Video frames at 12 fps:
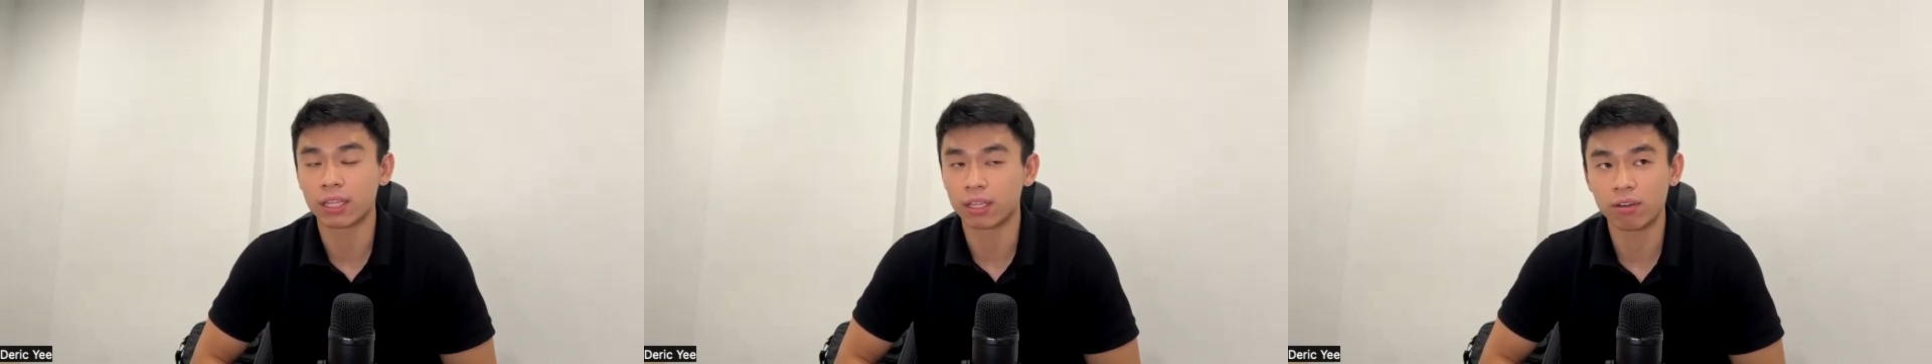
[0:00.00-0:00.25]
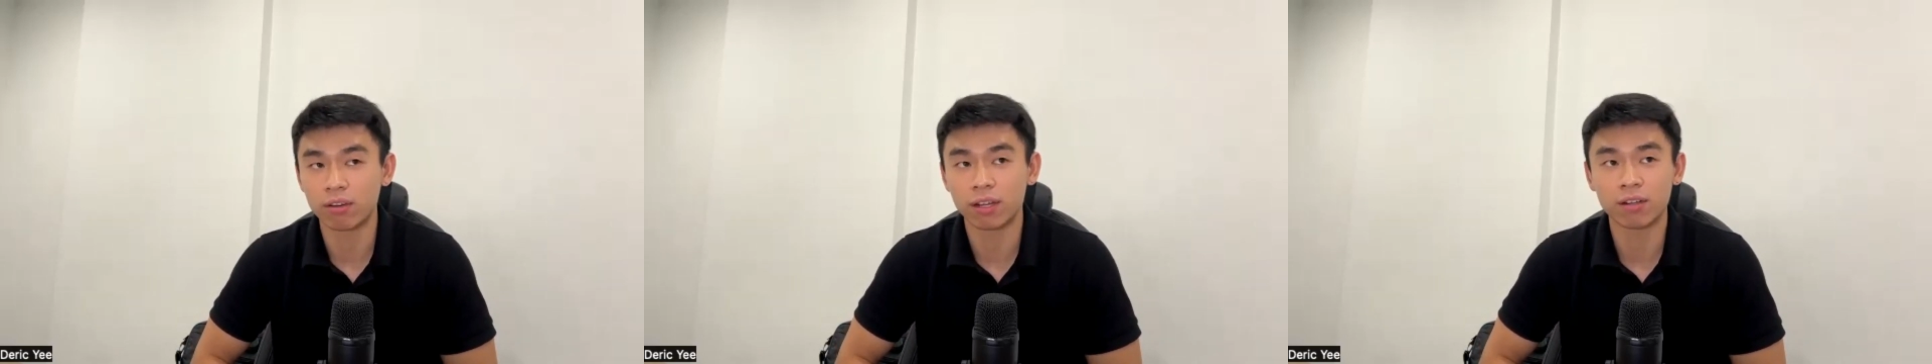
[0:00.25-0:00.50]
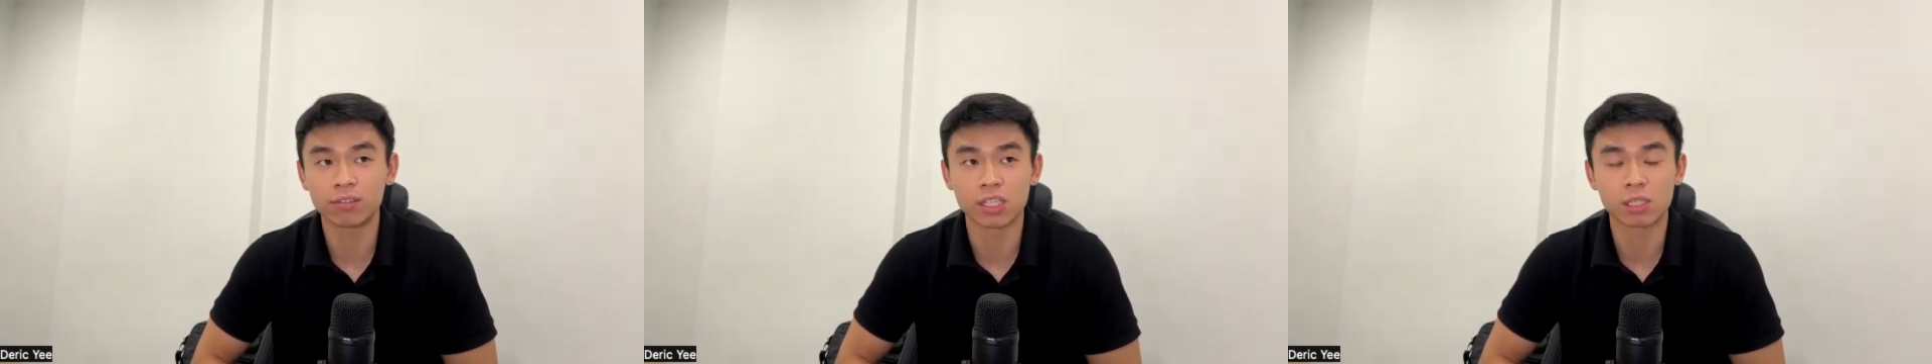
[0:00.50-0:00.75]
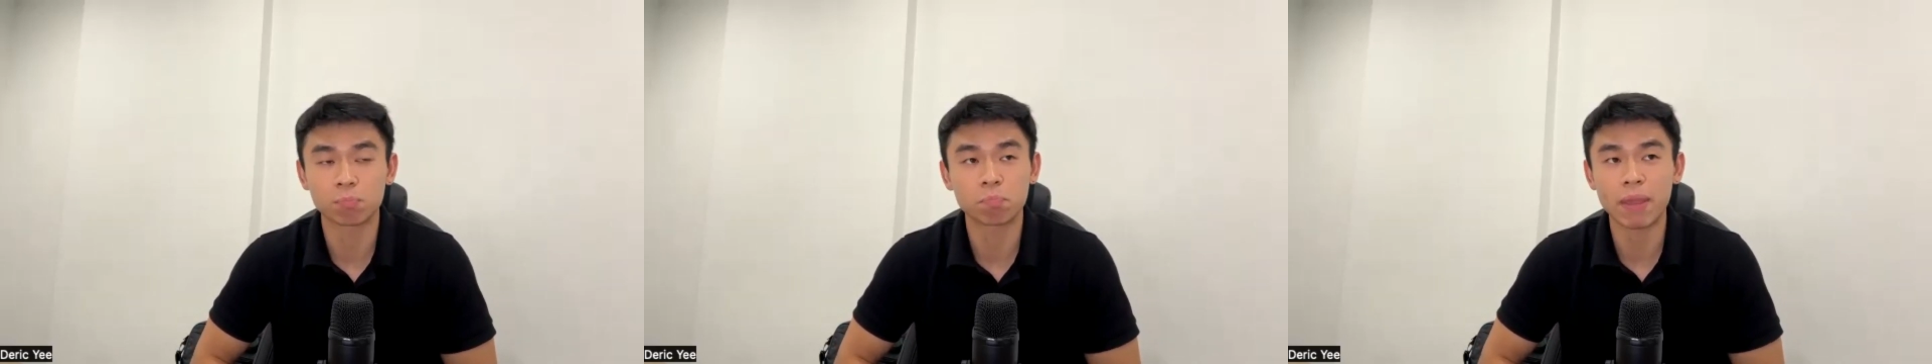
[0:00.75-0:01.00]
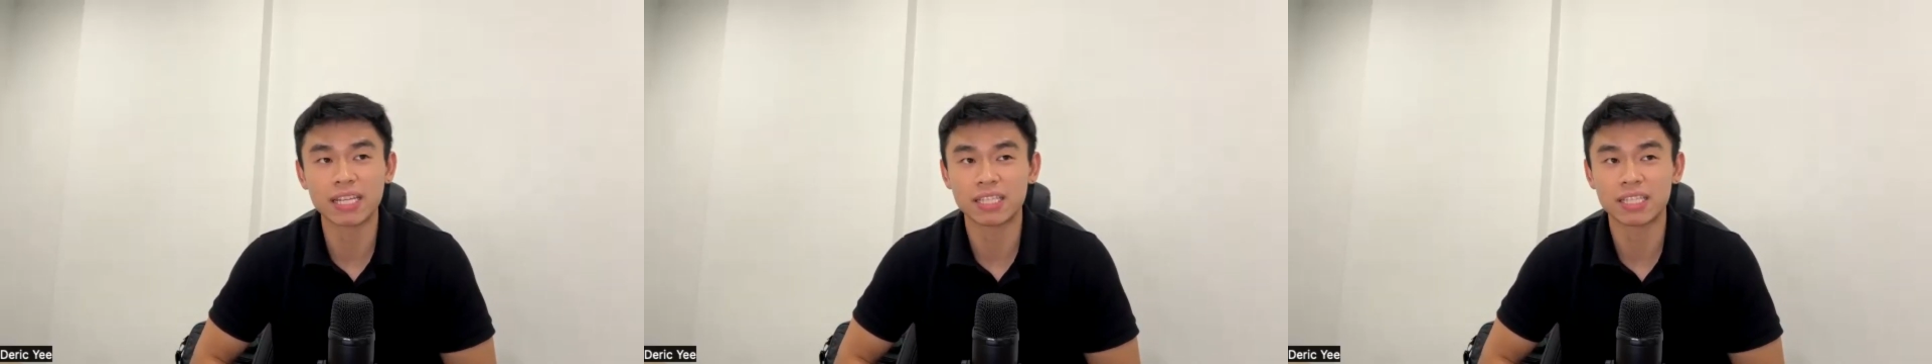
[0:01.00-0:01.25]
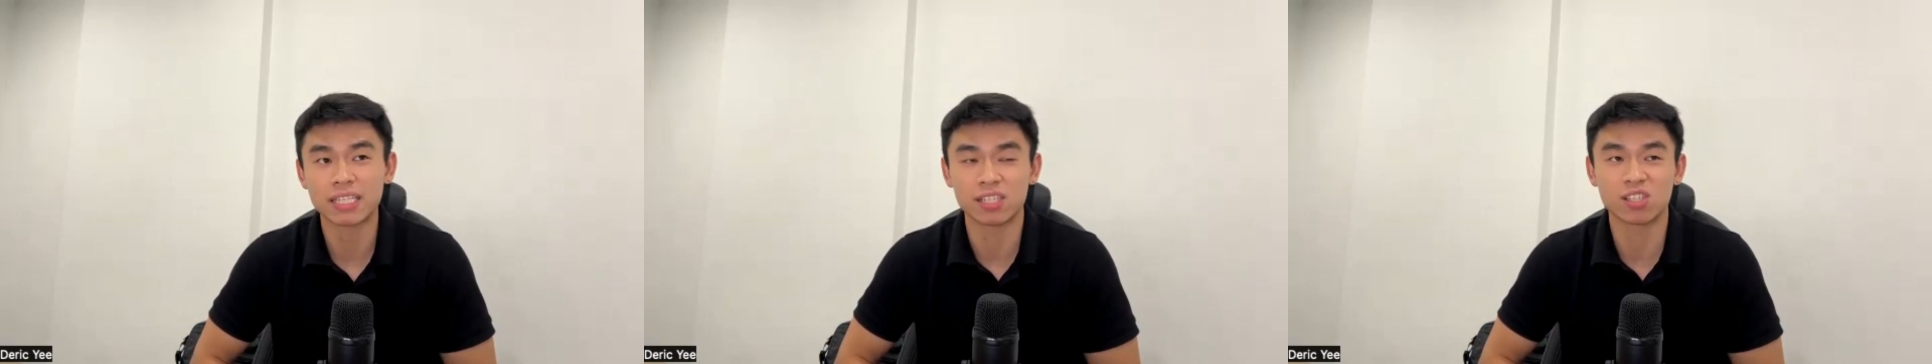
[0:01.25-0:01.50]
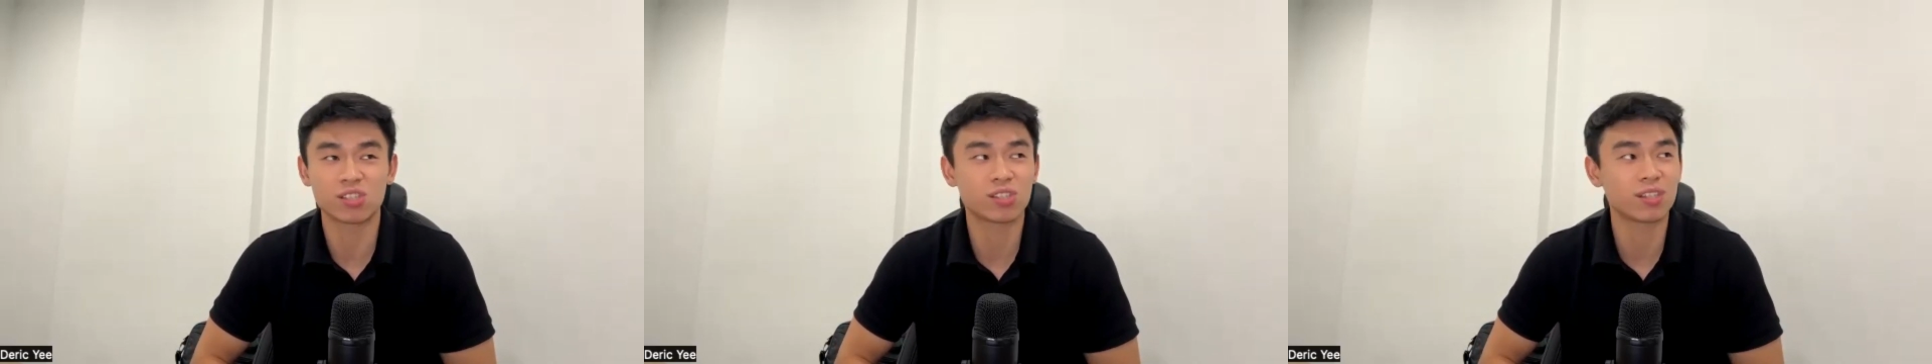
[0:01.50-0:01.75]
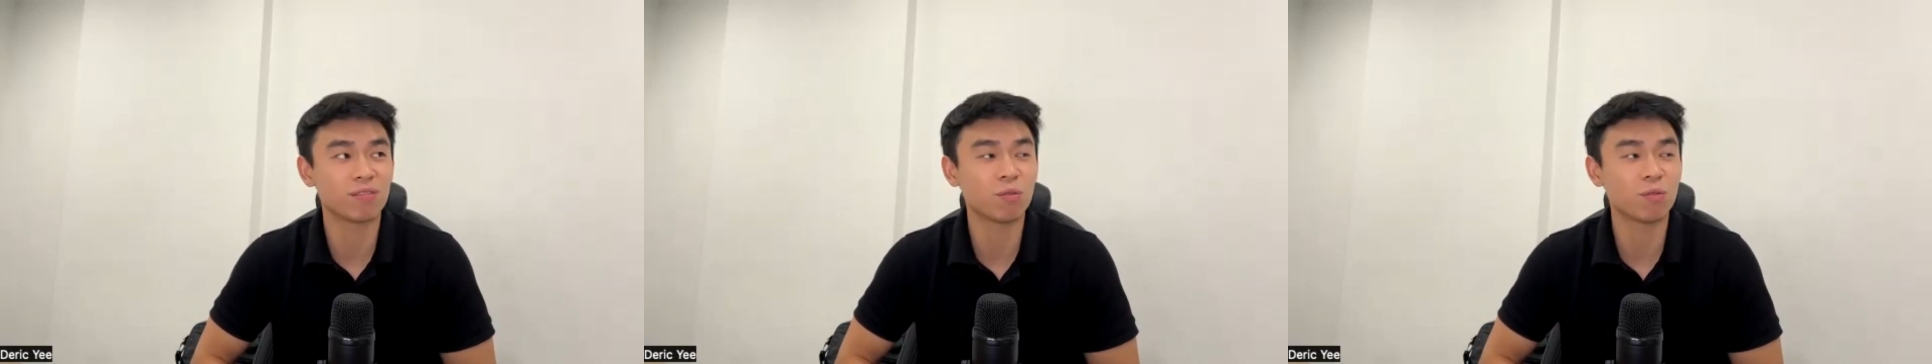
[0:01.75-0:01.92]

and tell you now, the space is,